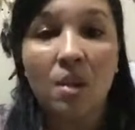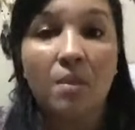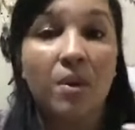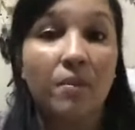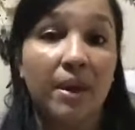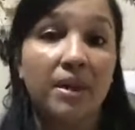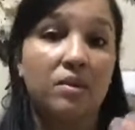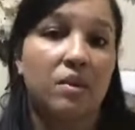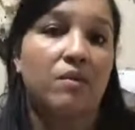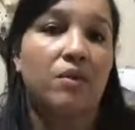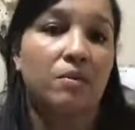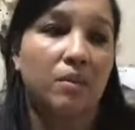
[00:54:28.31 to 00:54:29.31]
But my
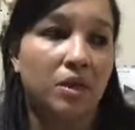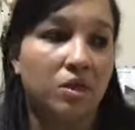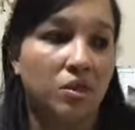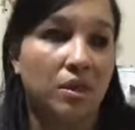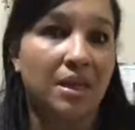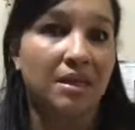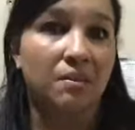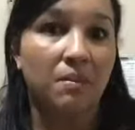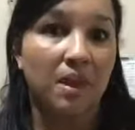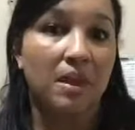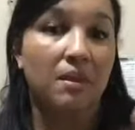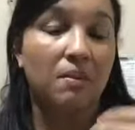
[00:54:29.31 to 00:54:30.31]
transformation is
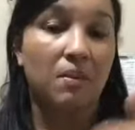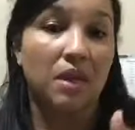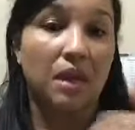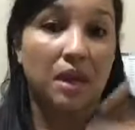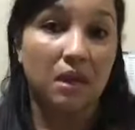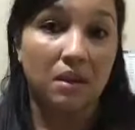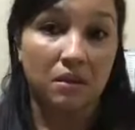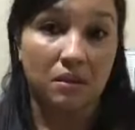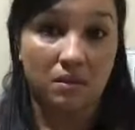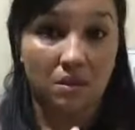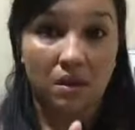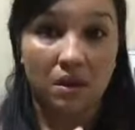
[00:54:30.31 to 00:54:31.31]
making me heal